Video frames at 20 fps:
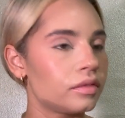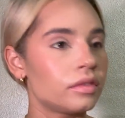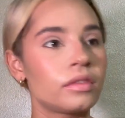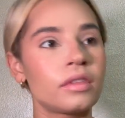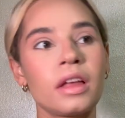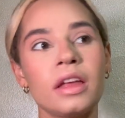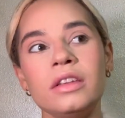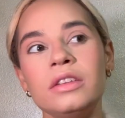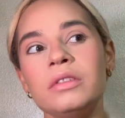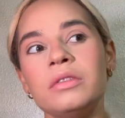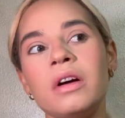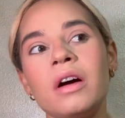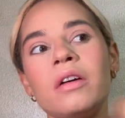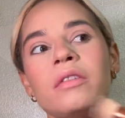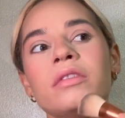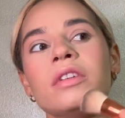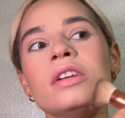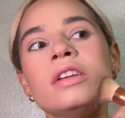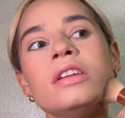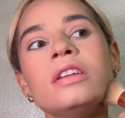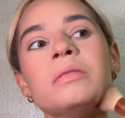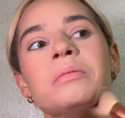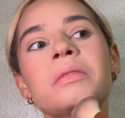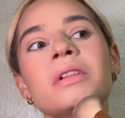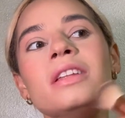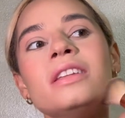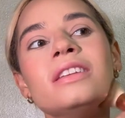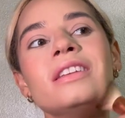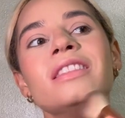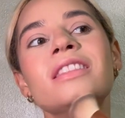I do, however, need to
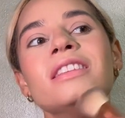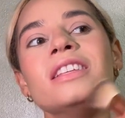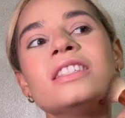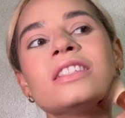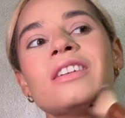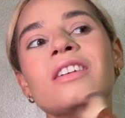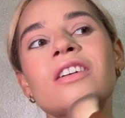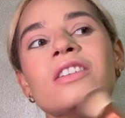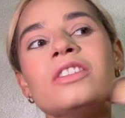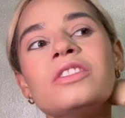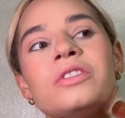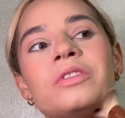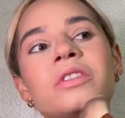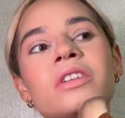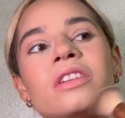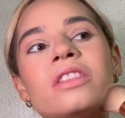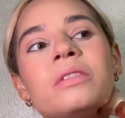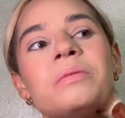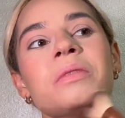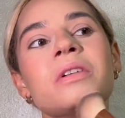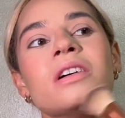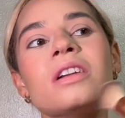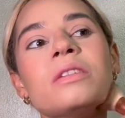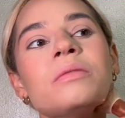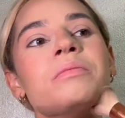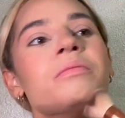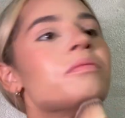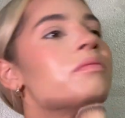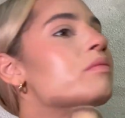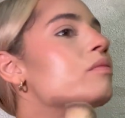blend in this contour on the
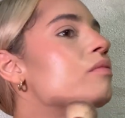bottom.